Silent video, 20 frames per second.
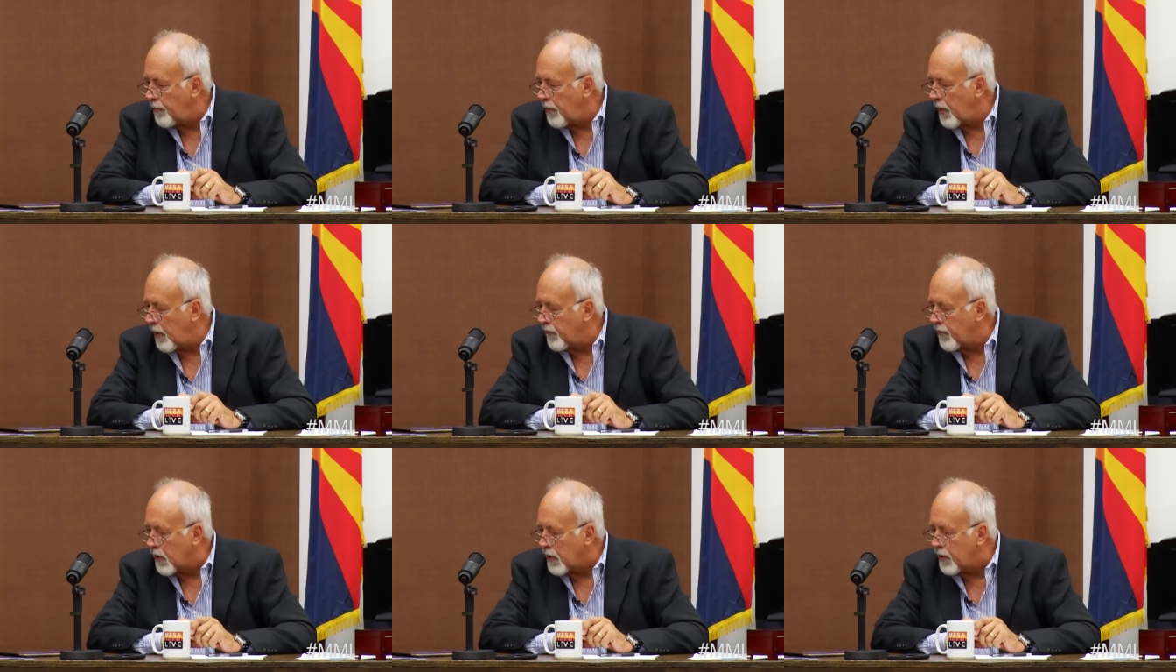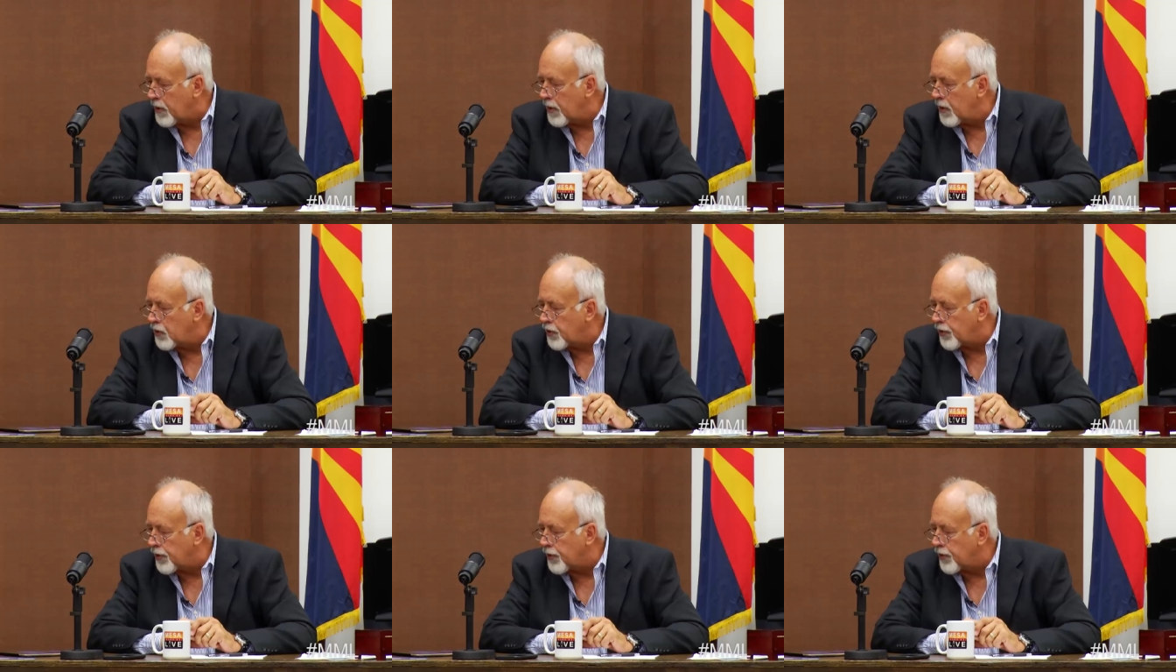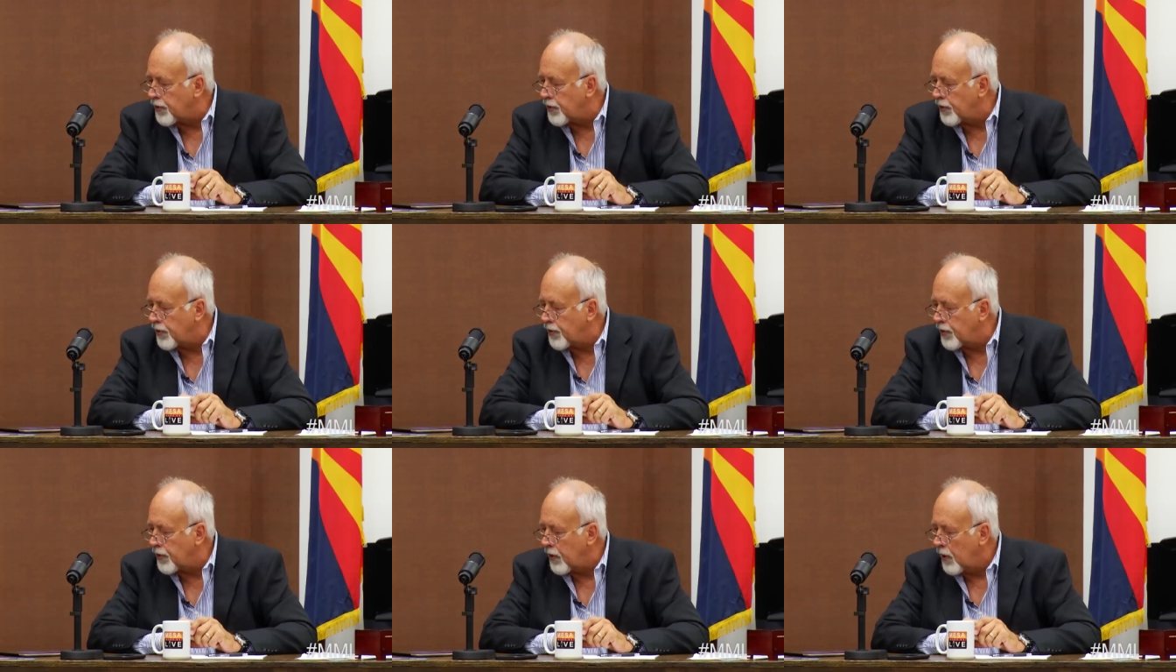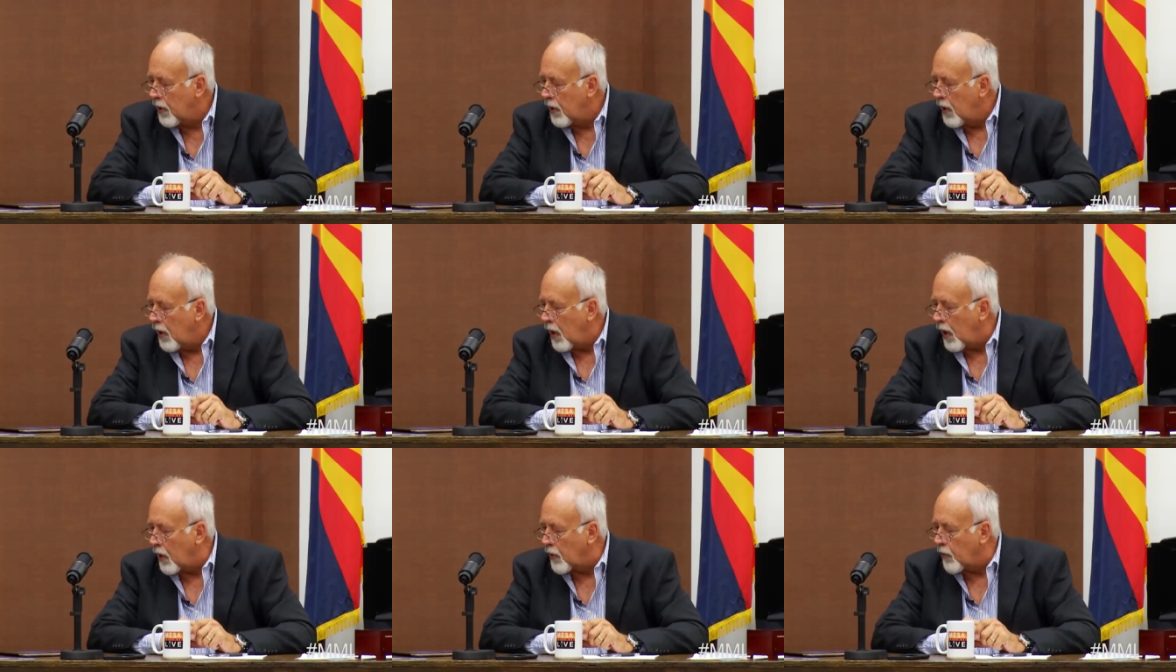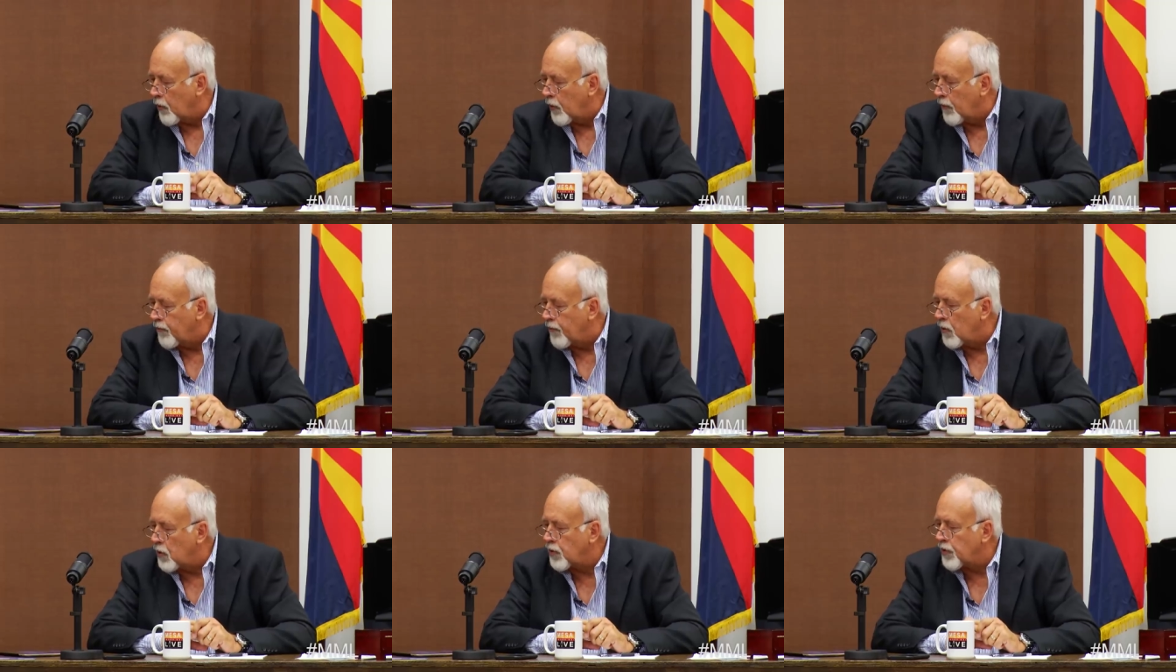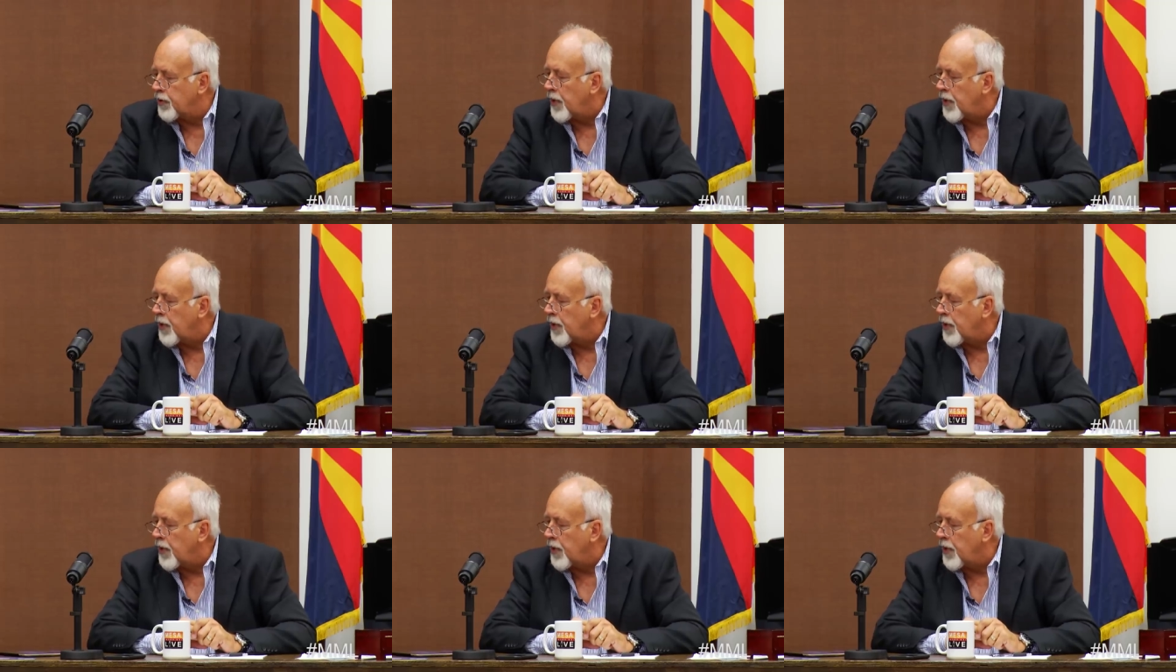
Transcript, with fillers: of the digits on the reverse